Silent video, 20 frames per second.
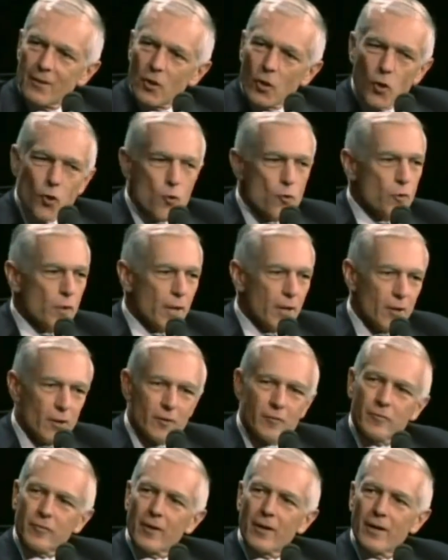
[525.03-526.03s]
Who are they going
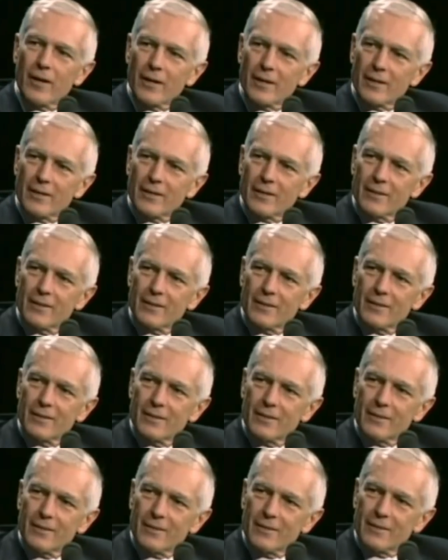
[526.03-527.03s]
to find?
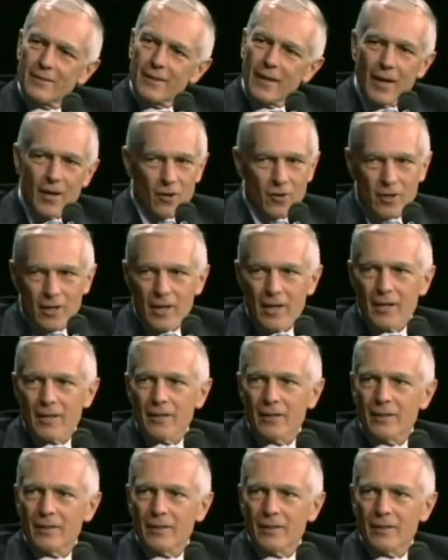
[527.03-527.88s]
Al-Qaeda.